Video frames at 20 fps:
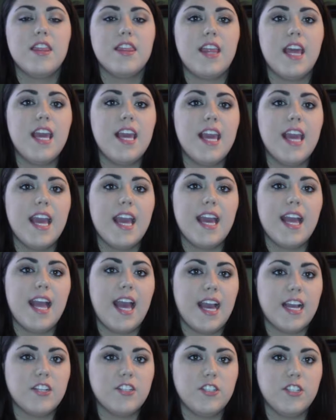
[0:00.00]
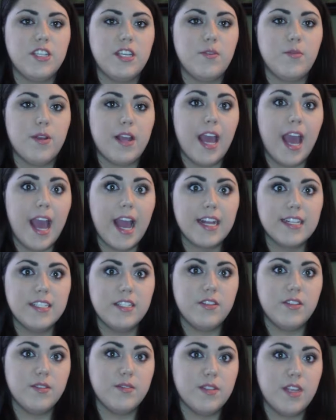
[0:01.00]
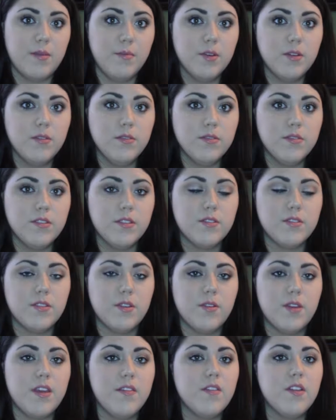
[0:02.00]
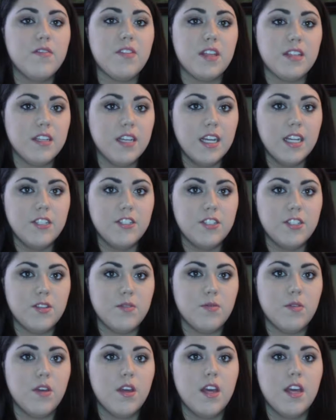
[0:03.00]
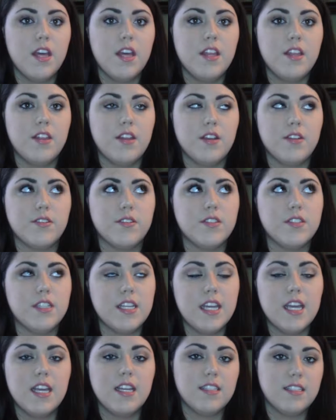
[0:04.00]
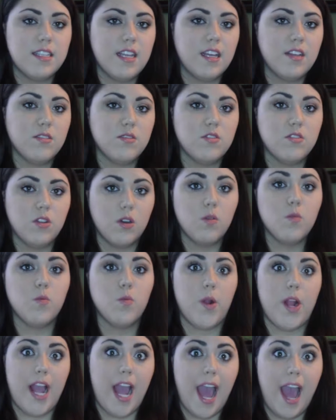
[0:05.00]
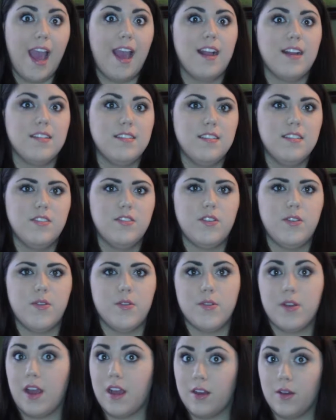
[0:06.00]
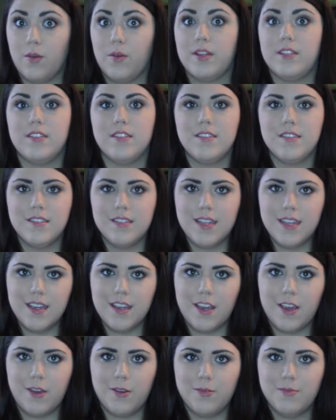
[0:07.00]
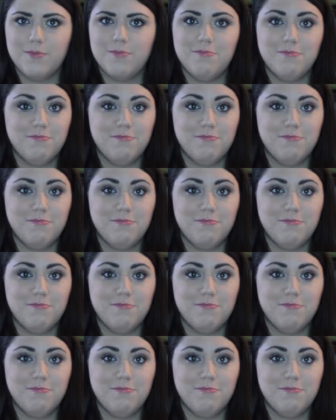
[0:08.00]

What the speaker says: they can't actually react to those chemicals. So even if they touch you, their stinging cells don't react. So they're not going to sting you.